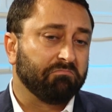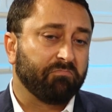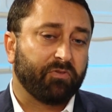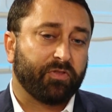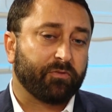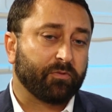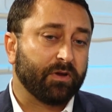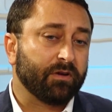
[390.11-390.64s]

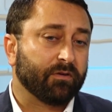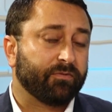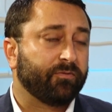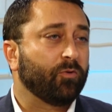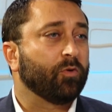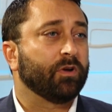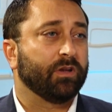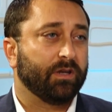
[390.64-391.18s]
3 or
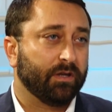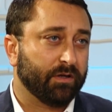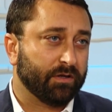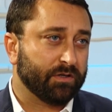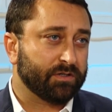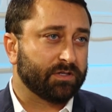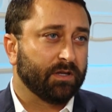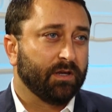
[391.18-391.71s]
4
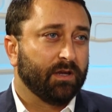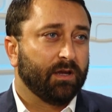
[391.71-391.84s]
years